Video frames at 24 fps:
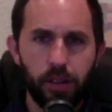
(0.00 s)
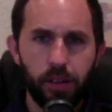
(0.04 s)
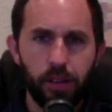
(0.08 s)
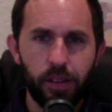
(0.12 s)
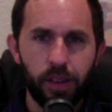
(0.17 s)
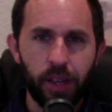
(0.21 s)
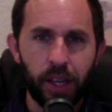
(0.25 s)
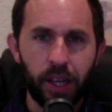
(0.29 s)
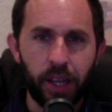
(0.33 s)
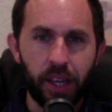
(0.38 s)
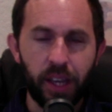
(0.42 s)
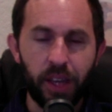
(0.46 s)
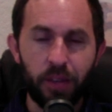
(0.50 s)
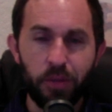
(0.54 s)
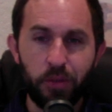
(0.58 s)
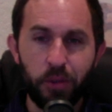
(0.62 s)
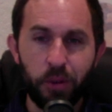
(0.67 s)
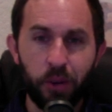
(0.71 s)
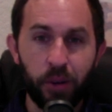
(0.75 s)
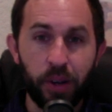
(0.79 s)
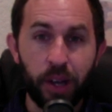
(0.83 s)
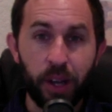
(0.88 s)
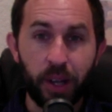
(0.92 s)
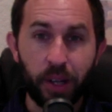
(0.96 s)
Like, if
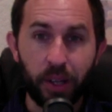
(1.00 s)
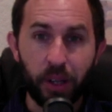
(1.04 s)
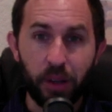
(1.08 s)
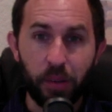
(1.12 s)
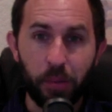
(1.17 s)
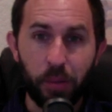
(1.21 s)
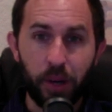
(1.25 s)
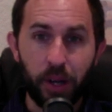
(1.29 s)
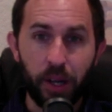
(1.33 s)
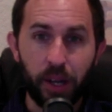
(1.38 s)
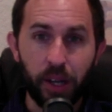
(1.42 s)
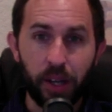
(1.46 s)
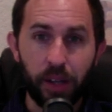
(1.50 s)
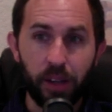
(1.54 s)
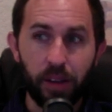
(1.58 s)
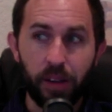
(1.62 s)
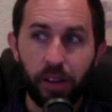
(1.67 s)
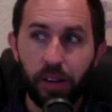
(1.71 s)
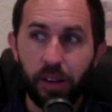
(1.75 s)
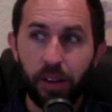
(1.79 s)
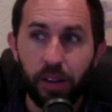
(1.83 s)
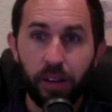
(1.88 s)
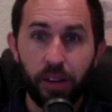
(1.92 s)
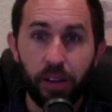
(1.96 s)
you're not going to buy it,
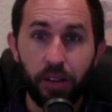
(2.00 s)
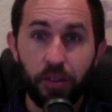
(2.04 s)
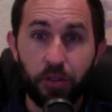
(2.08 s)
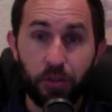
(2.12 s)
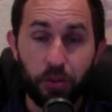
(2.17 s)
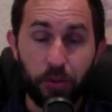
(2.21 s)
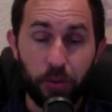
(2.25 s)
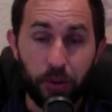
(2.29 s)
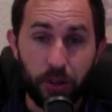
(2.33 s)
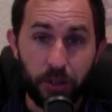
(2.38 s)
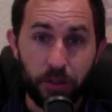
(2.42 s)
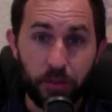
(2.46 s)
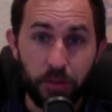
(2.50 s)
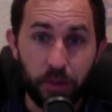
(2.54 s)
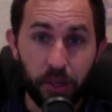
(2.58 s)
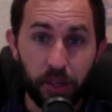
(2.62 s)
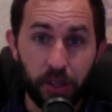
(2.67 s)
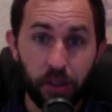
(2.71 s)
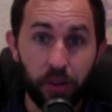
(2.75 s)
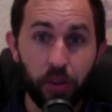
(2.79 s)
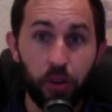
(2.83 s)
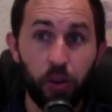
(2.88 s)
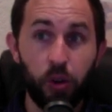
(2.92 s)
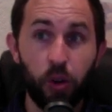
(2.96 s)
trust
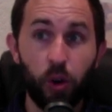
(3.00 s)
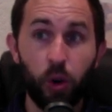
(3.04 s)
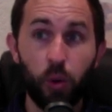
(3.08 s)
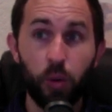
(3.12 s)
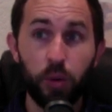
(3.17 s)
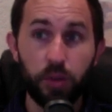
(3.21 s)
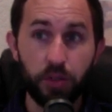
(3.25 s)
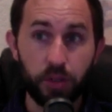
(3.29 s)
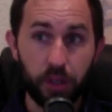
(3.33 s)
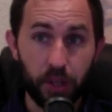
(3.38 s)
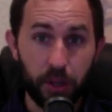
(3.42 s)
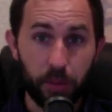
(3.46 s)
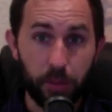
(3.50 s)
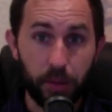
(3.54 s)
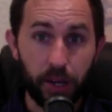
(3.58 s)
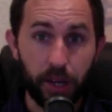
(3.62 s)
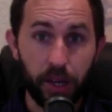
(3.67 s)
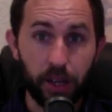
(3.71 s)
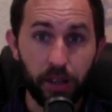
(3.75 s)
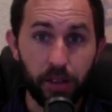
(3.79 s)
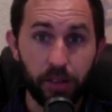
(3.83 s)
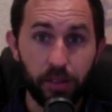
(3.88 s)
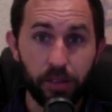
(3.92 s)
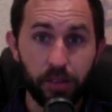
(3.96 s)
me, no one's going to buy
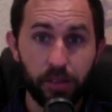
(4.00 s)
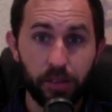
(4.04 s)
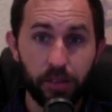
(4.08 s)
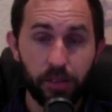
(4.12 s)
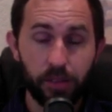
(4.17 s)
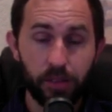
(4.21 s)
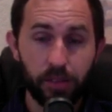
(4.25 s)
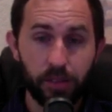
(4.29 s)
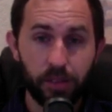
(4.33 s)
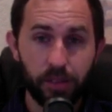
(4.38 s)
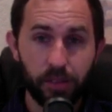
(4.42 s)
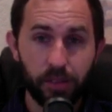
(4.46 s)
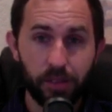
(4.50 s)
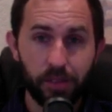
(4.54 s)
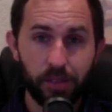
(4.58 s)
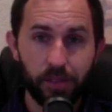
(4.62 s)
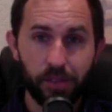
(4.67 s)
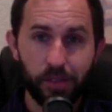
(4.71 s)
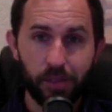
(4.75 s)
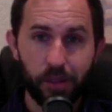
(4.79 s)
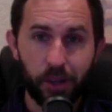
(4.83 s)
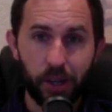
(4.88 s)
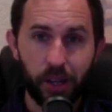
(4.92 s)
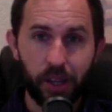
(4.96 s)

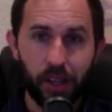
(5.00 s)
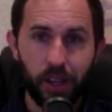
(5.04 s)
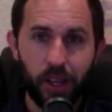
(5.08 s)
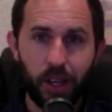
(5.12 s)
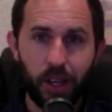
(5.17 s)
it, right?